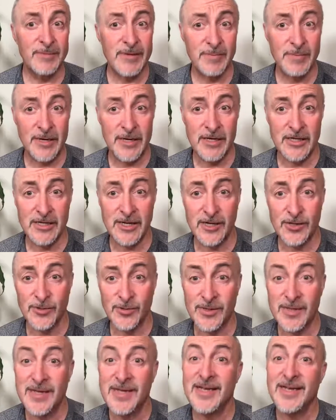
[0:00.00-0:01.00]
my party
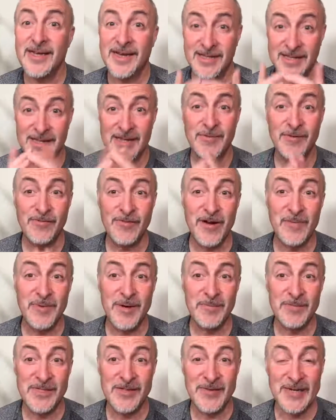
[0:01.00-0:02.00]
schedule. I think it'll be 5
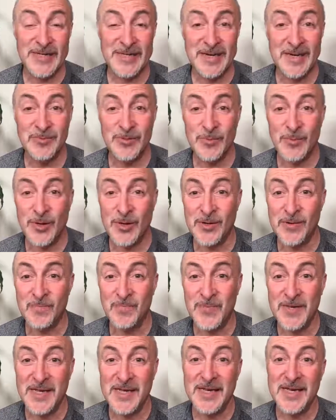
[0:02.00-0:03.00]
p.m. Pacific time tomorrow.
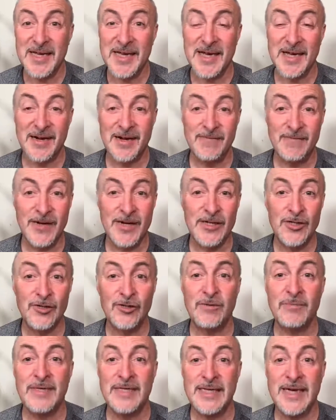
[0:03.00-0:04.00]
And I invite you to
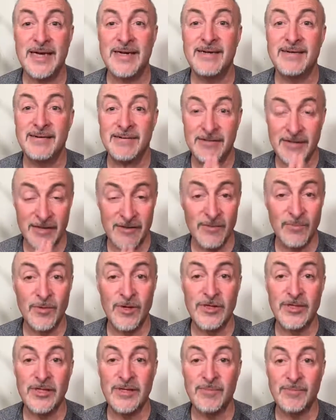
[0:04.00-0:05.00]
join me then. Thanks for
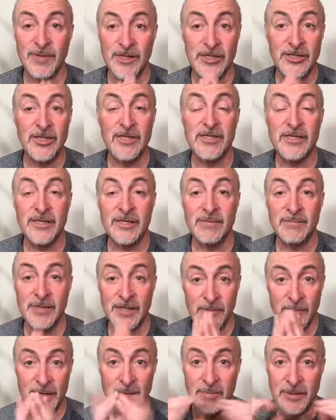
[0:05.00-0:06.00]
watching. Please share this. Out. Uh, by
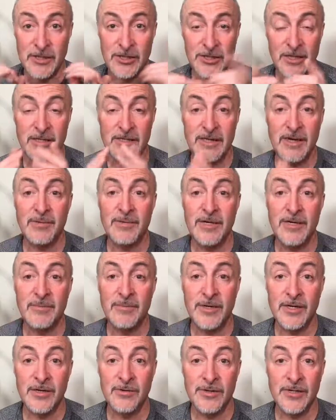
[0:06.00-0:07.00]
the way, please share this out with
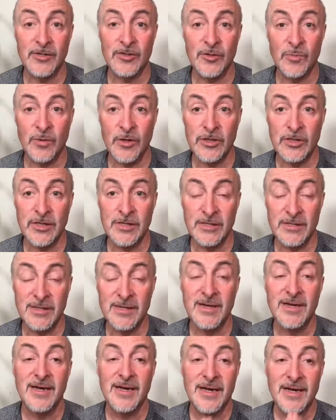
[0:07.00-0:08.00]
anybody you think should watch this.
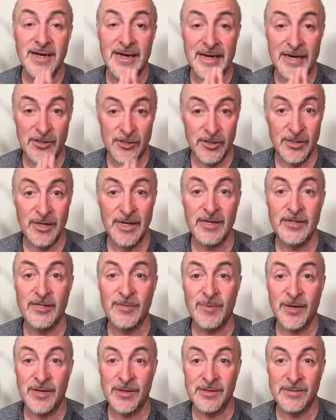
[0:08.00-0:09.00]
And I'll see you again
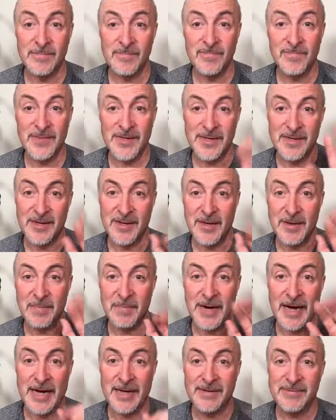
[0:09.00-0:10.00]
tomorrow.
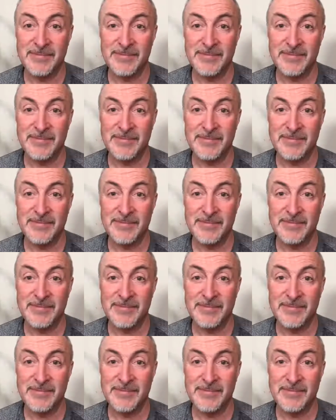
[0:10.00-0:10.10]
Bye.